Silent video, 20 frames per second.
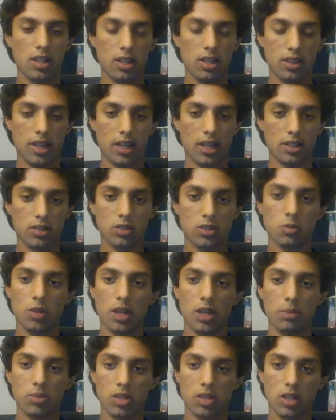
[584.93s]
and that's
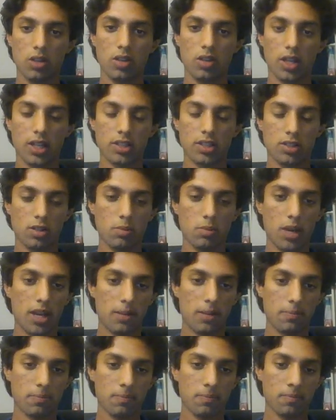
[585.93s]
what I'm denoting as
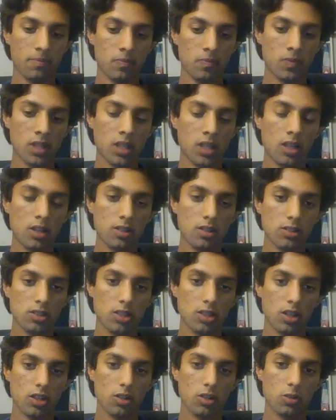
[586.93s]
domain.
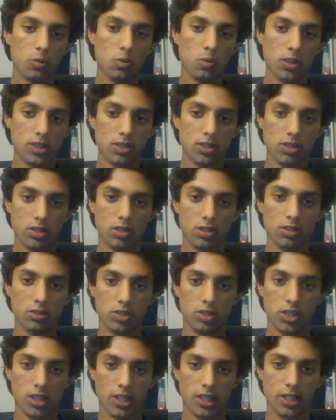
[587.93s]
So what's the
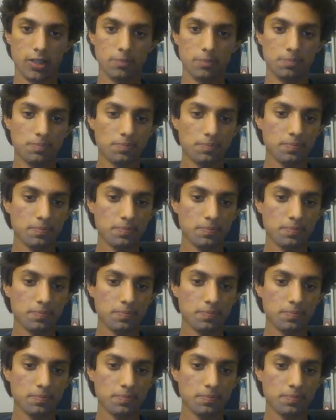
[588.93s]
solution here?